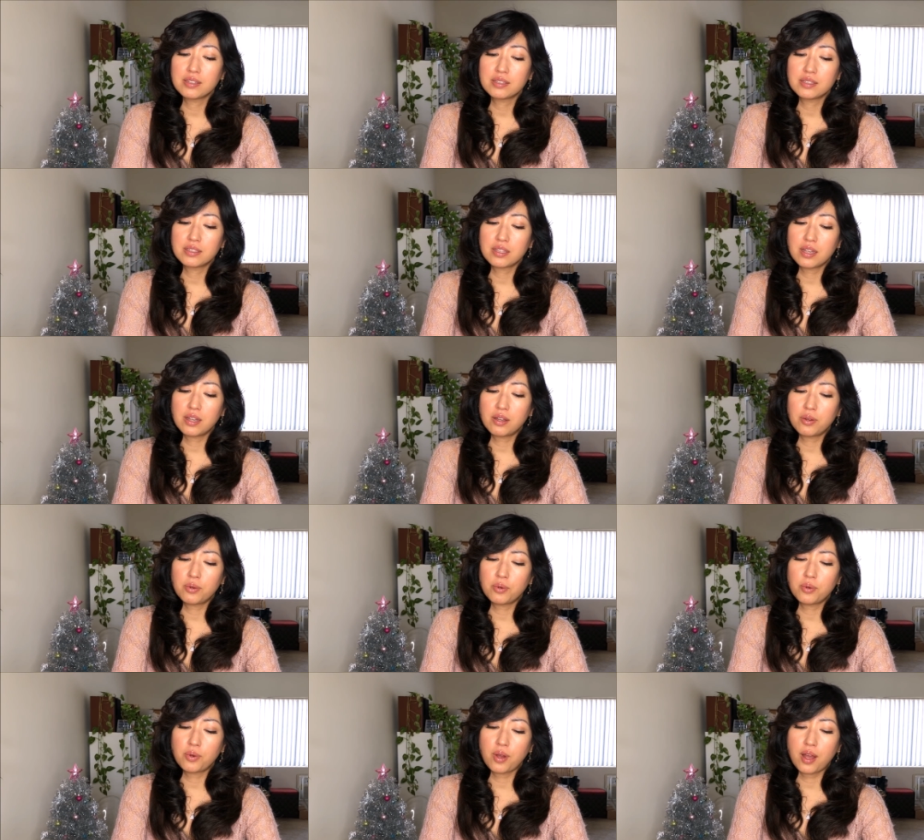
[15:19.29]

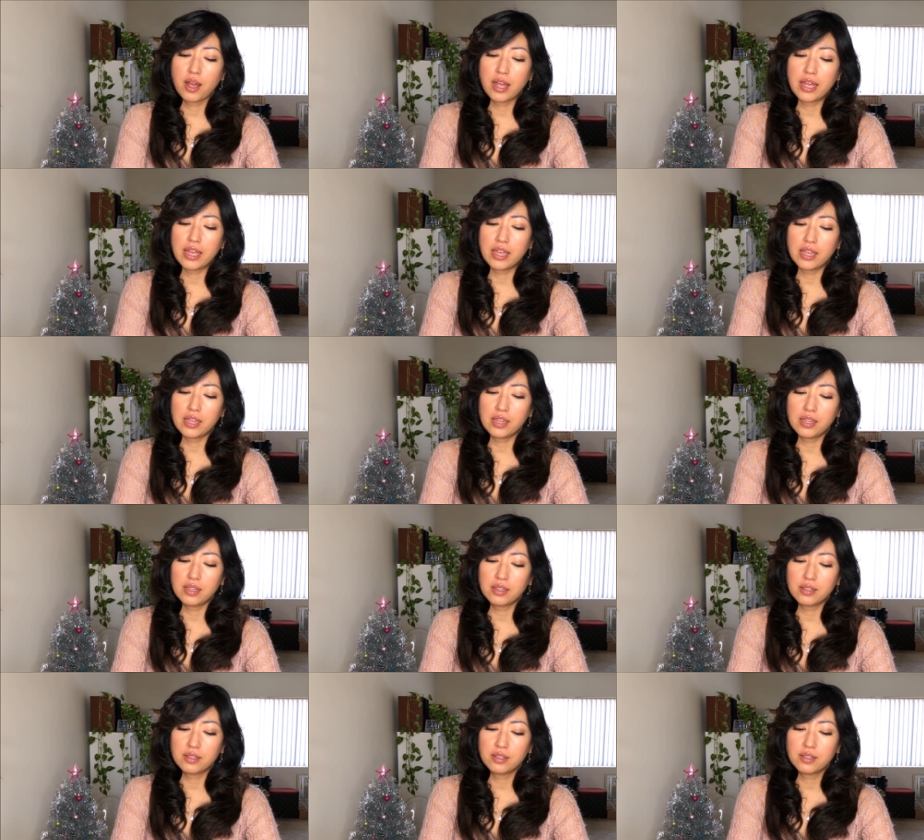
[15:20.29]
So
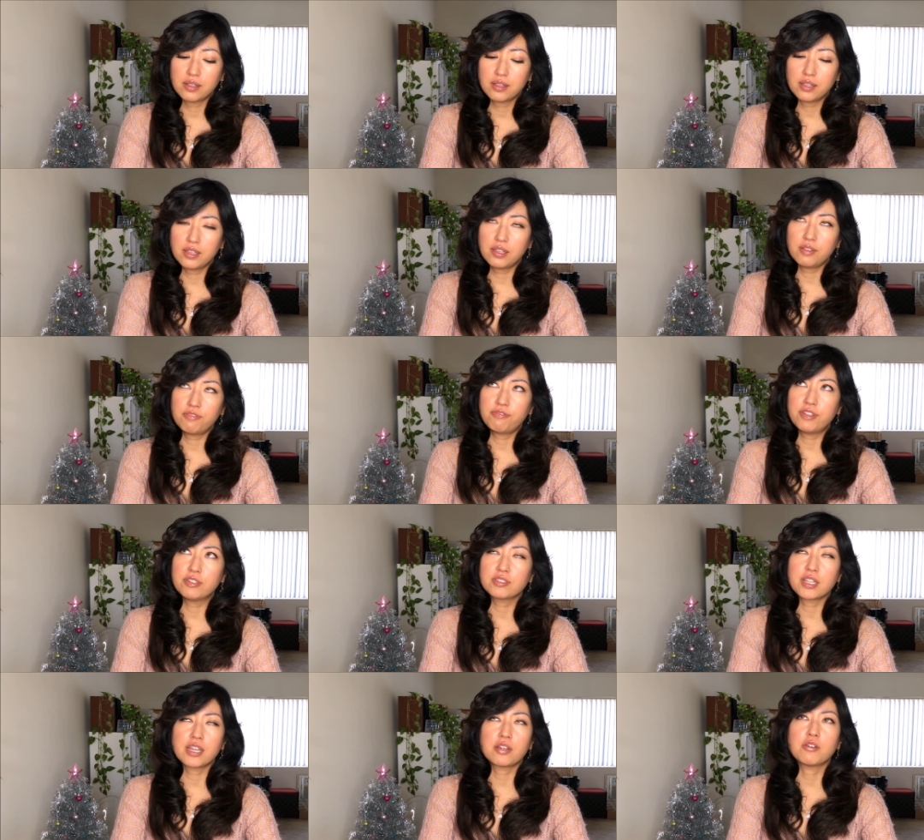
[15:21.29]
it
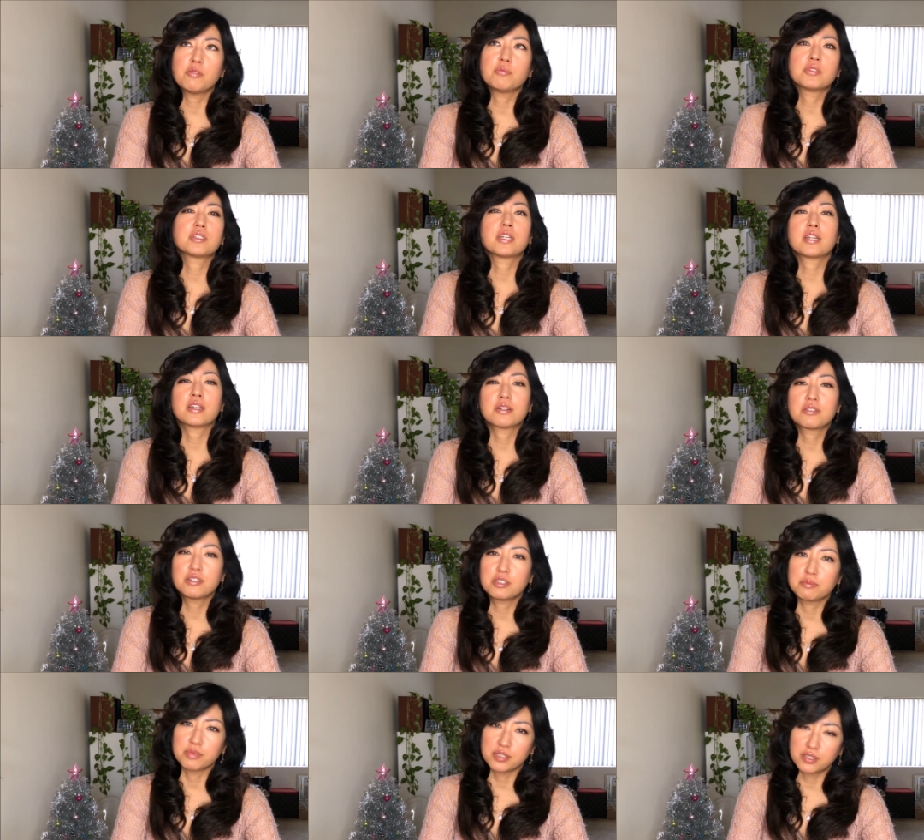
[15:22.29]
feels like almost like a
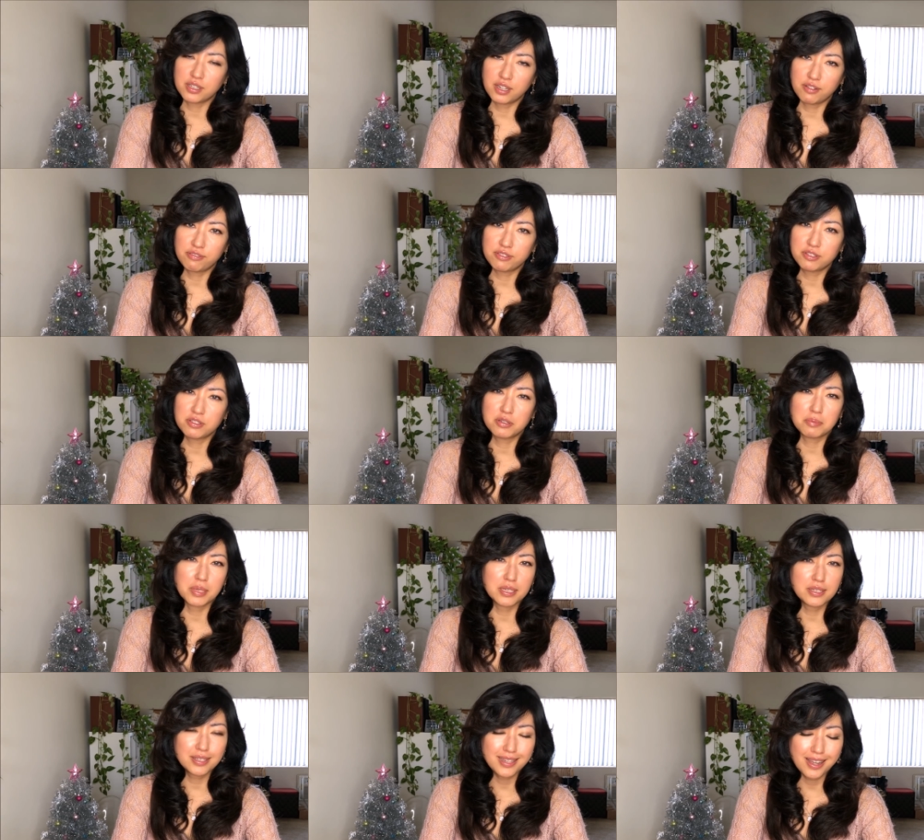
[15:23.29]
Christmas gift to
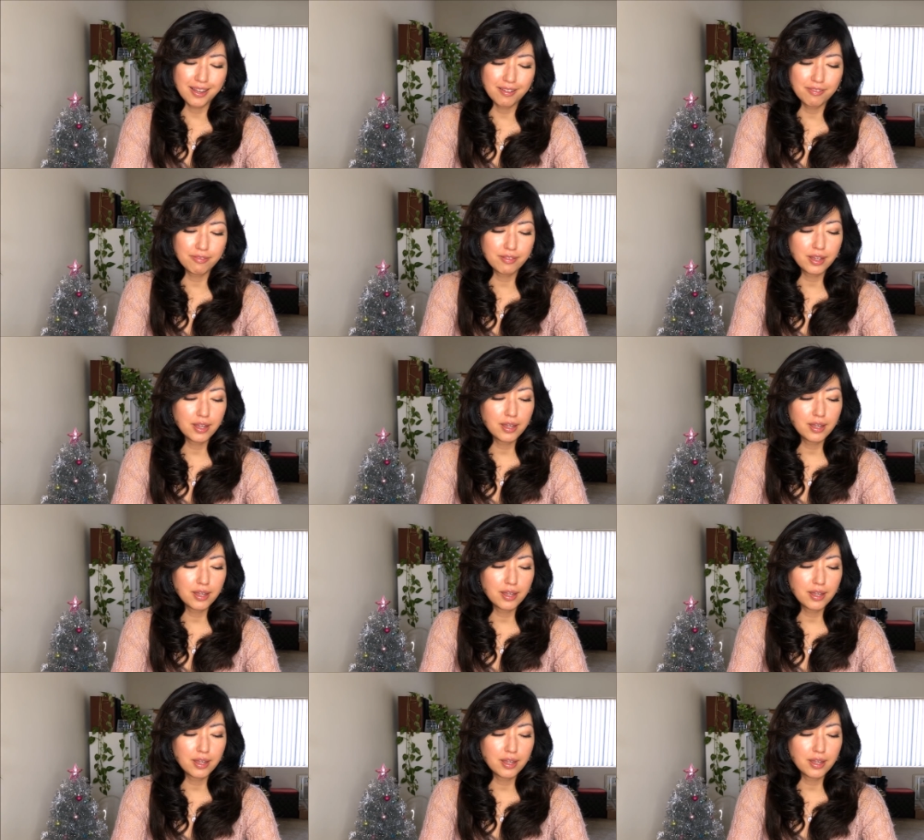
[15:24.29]
myself.